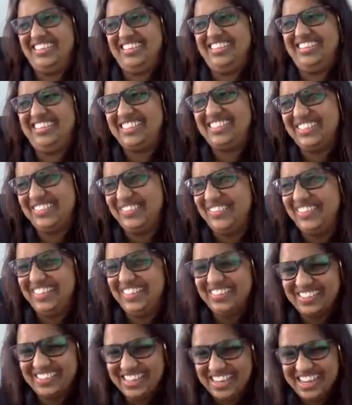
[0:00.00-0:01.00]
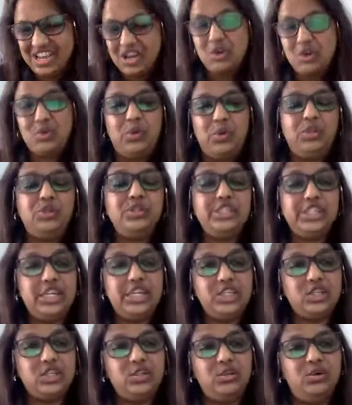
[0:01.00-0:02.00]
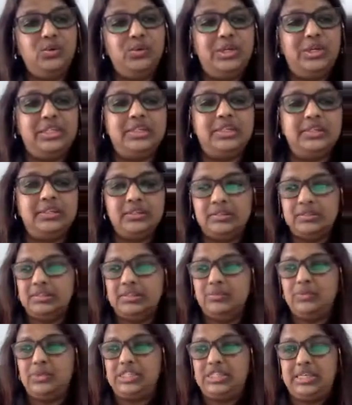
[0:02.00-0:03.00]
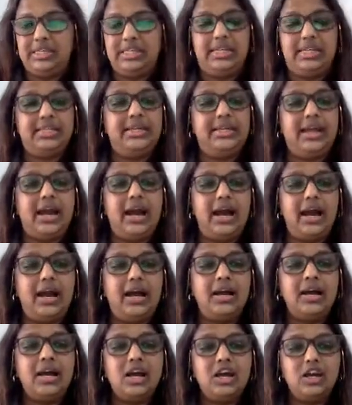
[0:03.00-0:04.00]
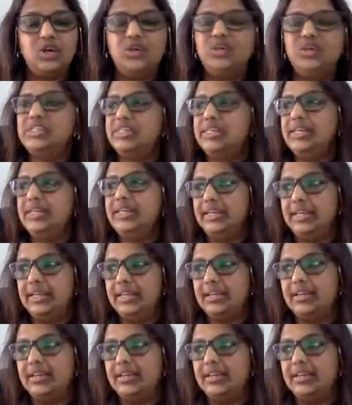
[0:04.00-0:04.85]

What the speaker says: So we don't say slow, we say that they are considered.